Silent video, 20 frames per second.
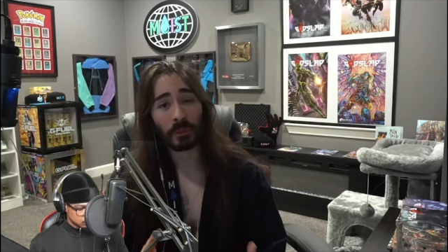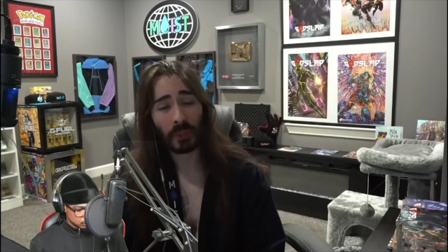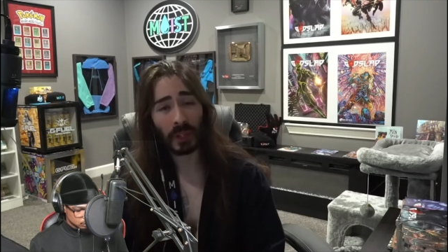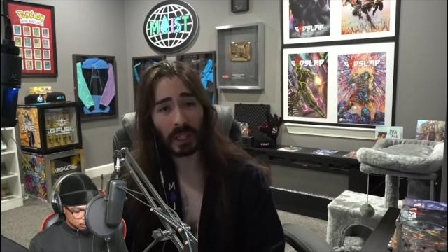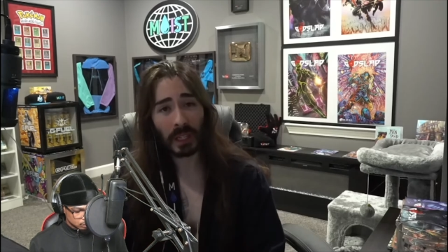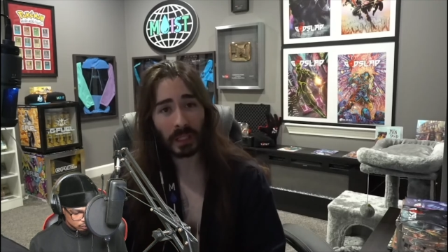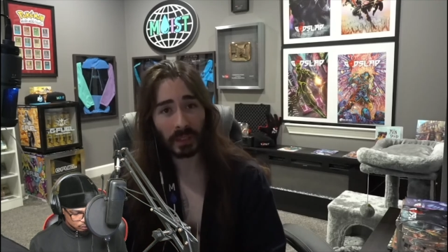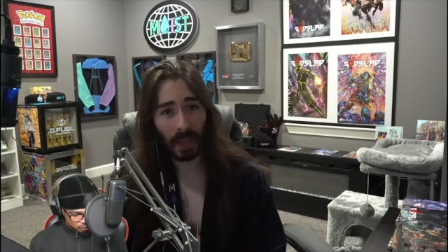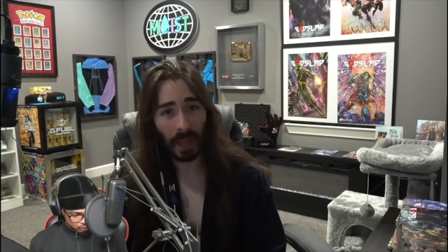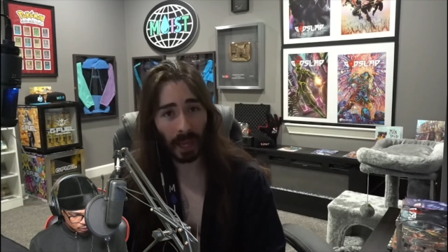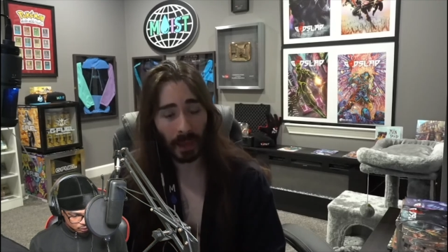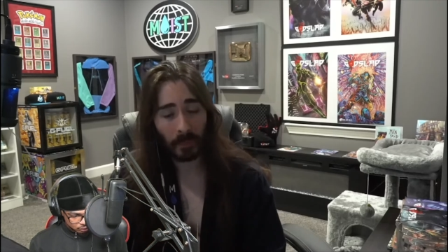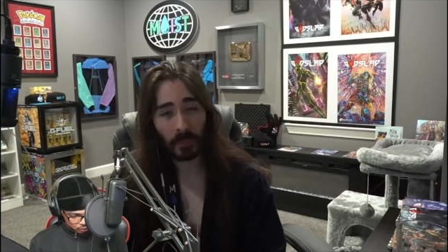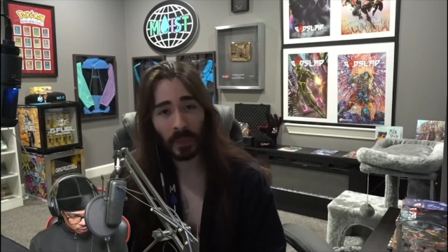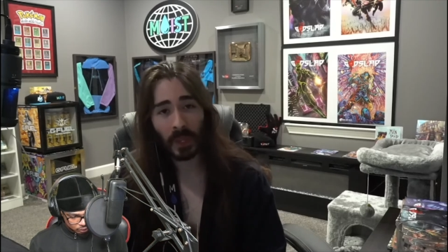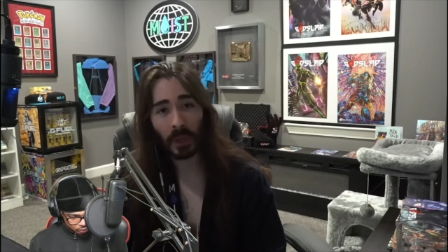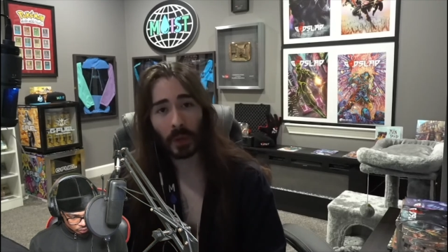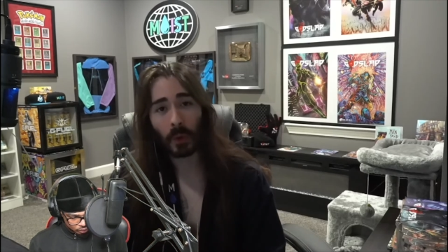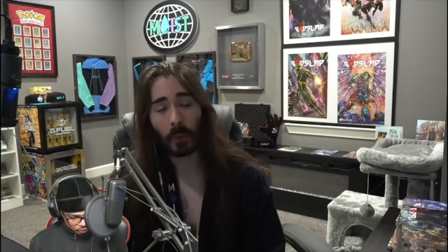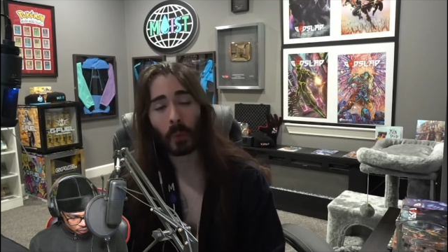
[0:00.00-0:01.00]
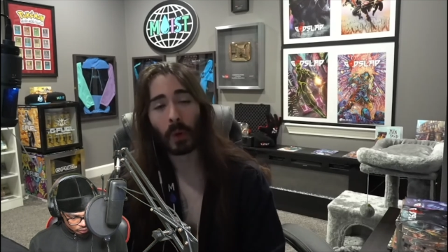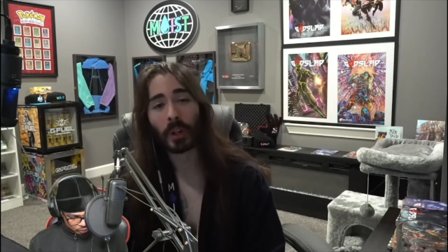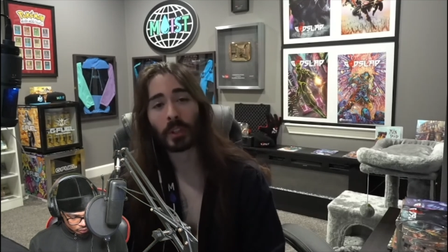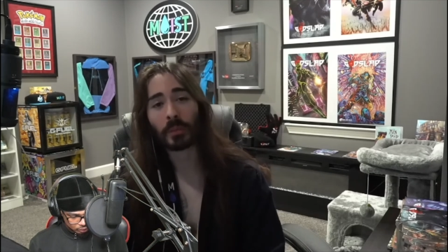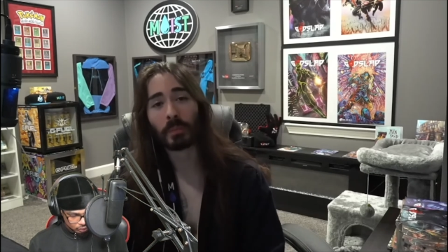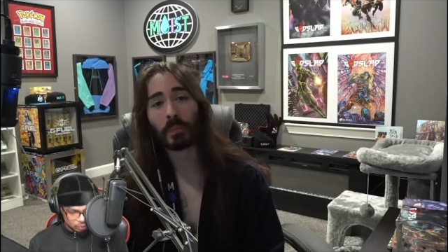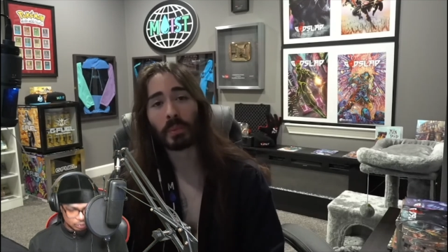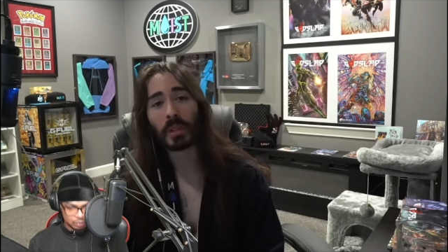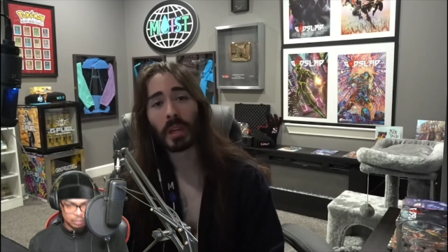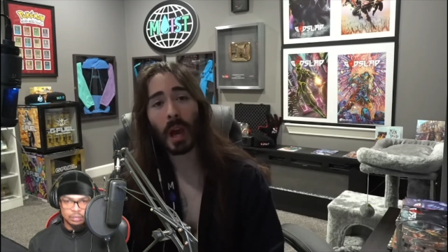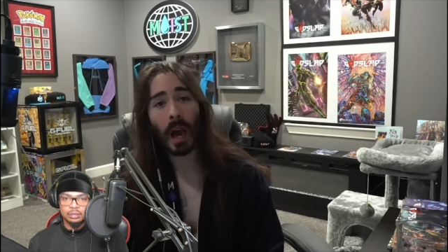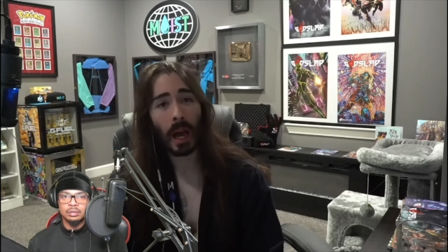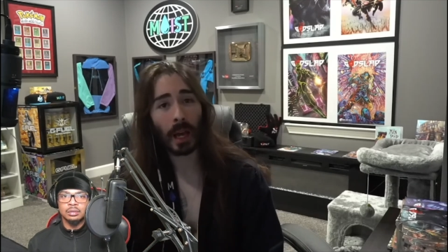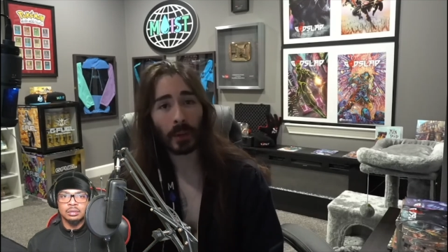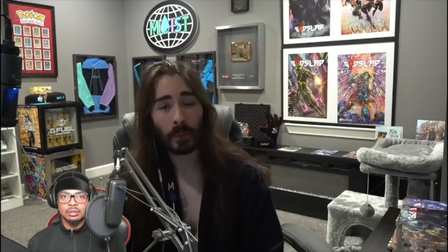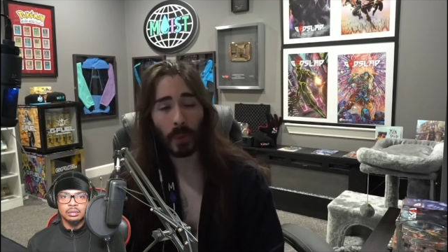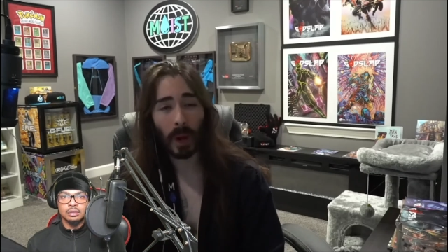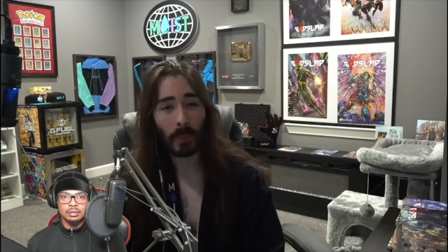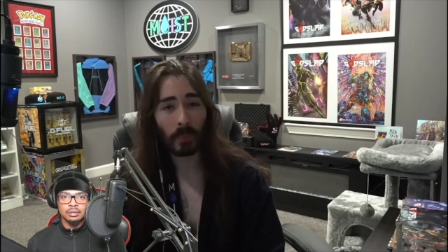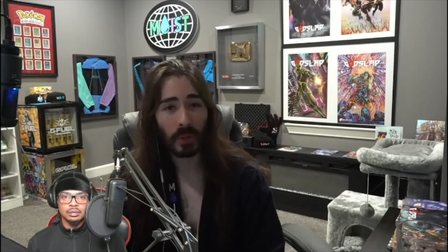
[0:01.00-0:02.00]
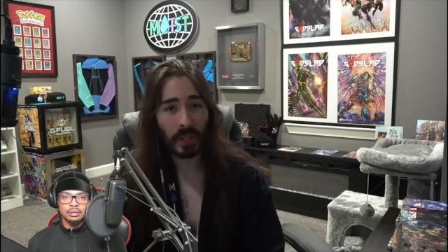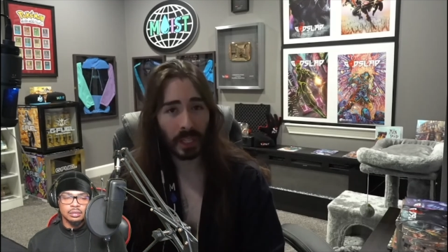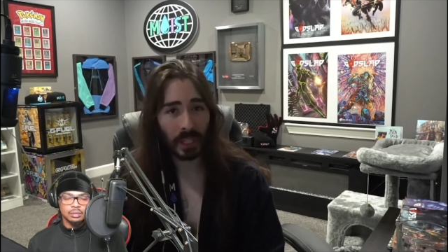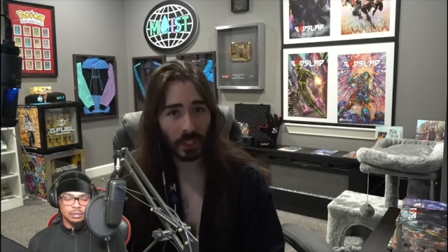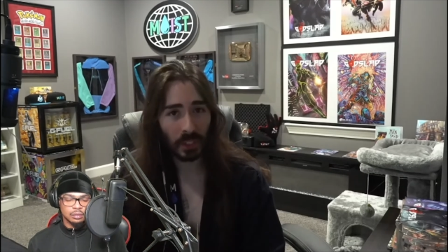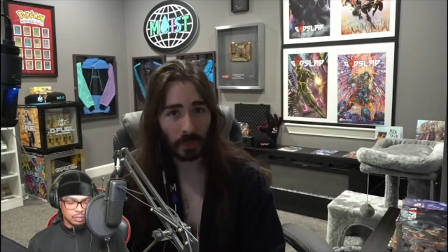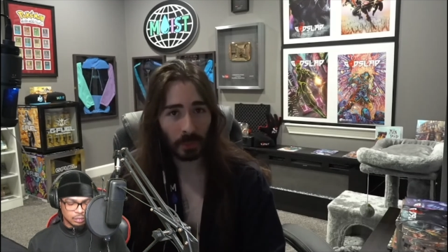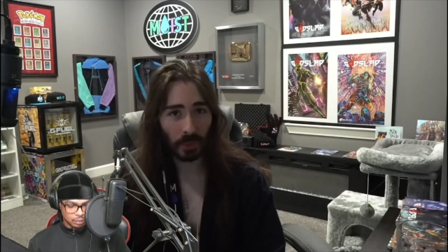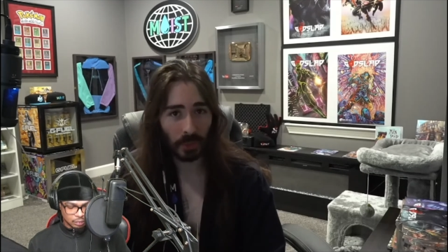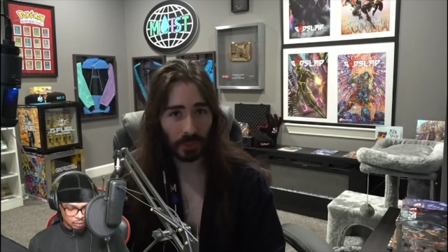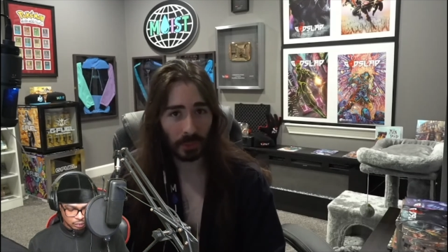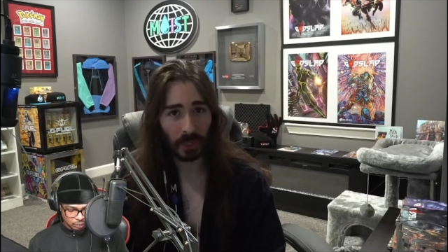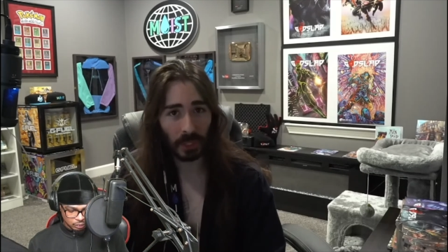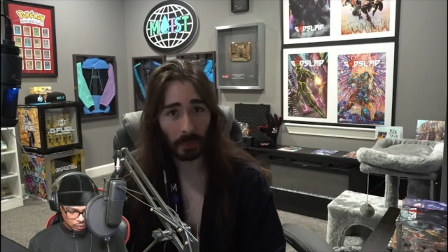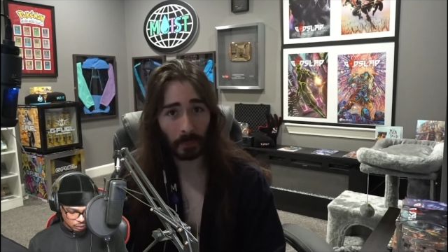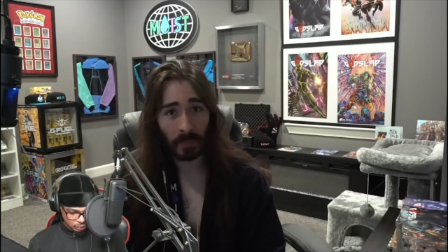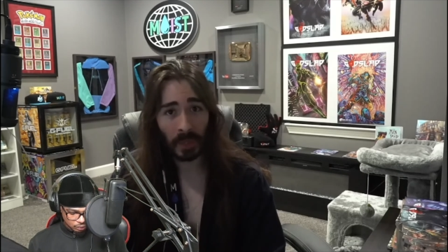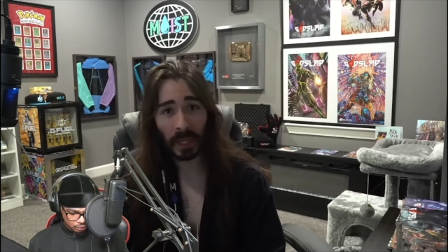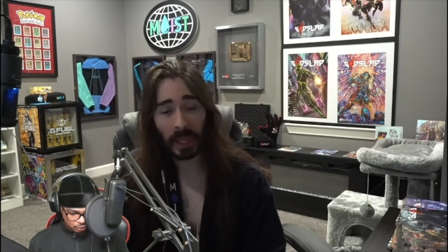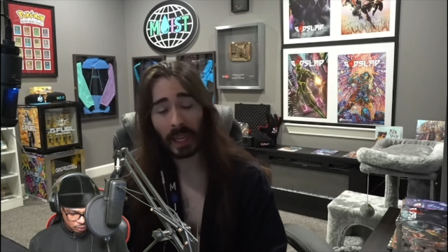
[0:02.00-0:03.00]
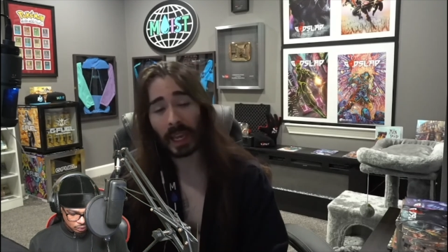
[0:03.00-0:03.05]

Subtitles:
defending that was beyond reprehensible to me.